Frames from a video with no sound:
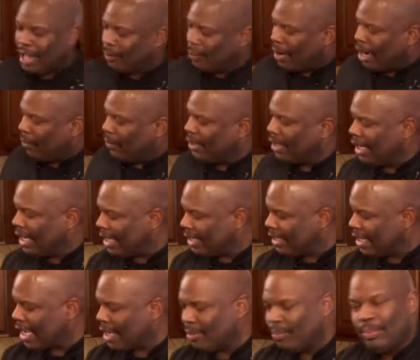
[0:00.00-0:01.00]
And while we're letting
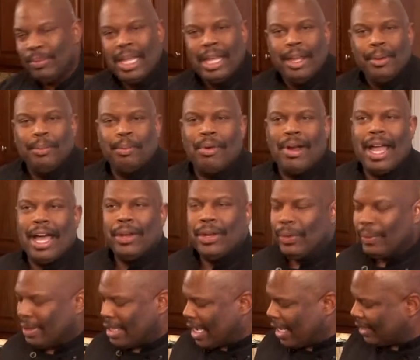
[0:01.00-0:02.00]
that brown
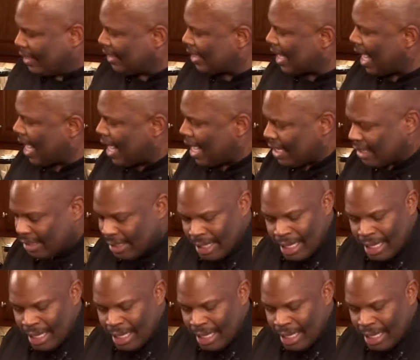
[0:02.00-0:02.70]
on that side,